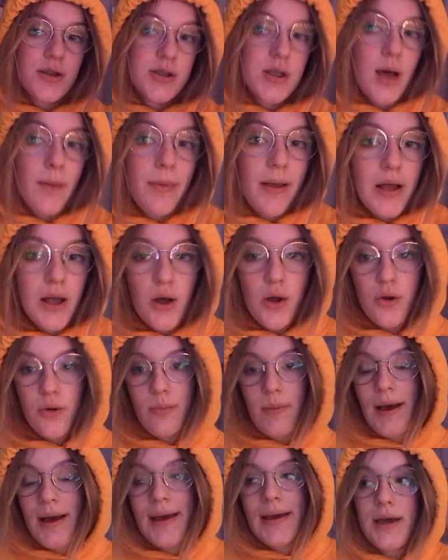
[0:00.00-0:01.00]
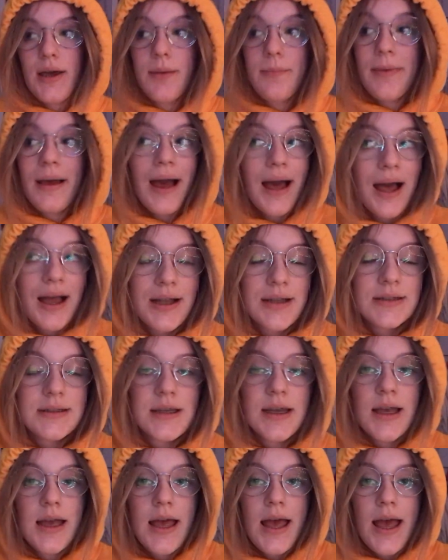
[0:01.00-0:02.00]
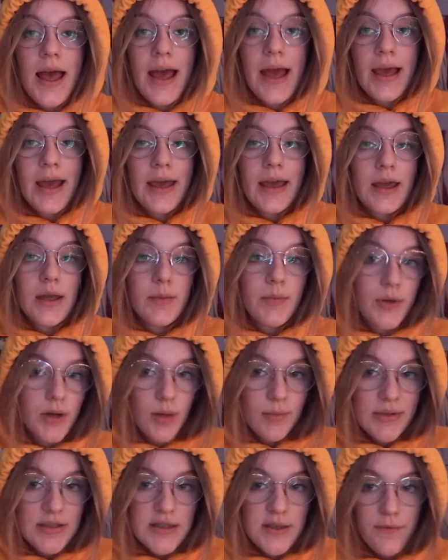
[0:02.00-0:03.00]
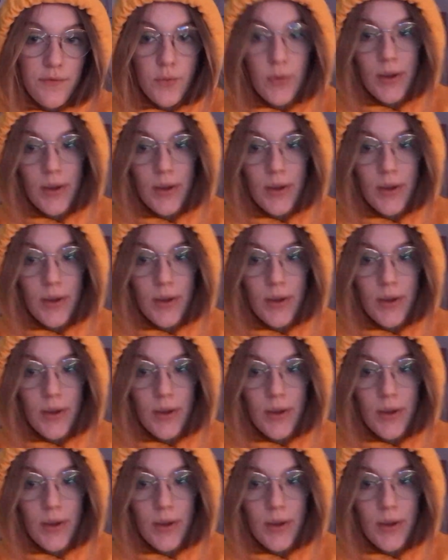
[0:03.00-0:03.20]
I just got back home. I unpacked and put all my stuff